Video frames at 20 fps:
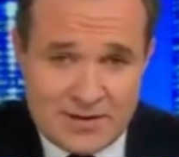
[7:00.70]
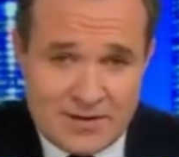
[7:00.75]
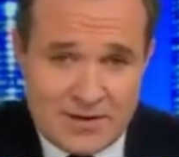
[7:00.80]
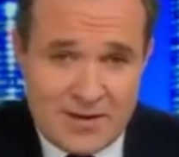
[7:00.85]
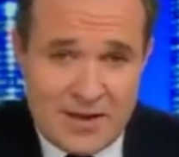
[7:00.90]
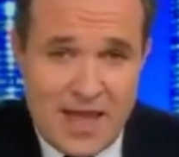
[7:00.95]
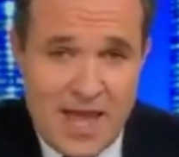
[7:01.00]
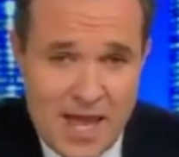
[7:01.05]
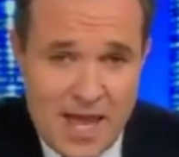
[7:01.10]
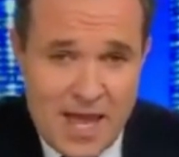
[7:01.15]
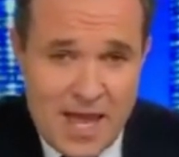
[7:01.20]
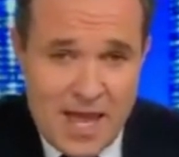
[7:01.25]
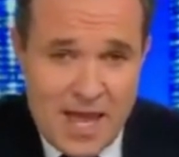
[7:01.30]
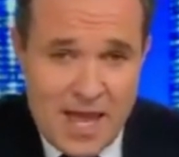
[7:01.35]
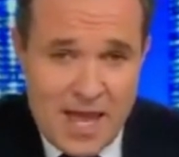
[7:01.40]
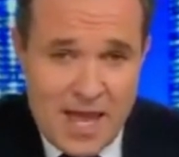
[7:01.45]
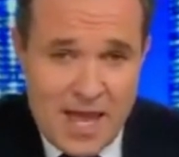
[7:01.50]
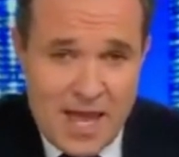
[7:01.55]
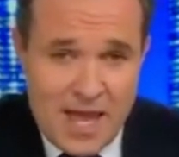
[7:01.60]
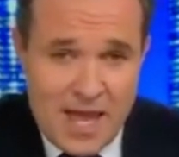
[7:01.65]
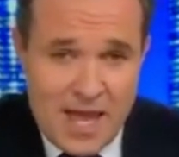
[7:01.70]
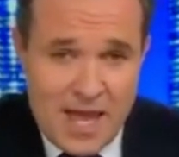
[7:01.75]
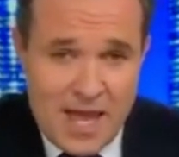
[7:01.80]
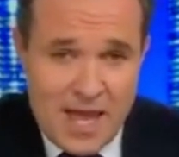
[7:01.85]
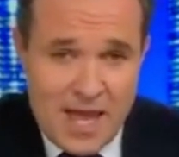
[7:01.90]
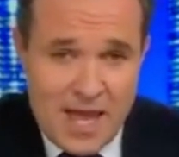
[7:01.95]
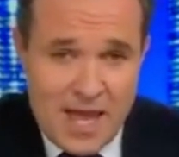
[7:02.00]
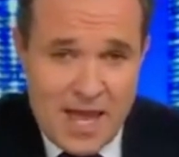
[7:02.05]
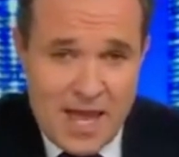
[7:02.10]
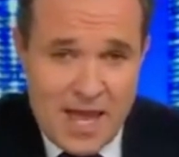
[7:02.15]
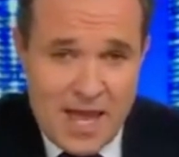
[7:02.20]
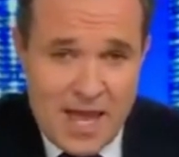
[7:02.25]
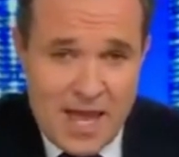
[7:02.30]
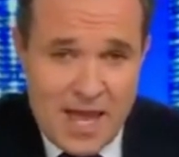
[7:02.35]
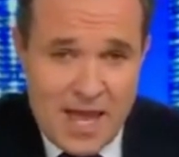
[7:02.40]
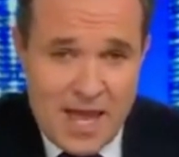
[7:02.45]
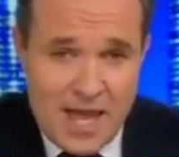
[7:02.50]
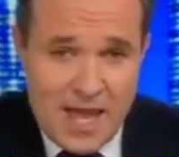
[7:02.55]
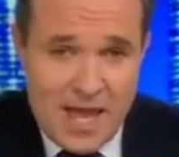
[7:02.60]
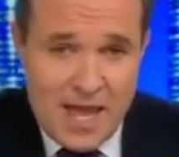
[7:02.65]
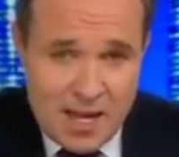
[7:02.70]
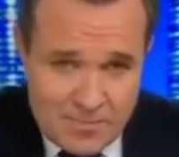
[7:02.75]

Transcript: No words are spoken by the person on screen.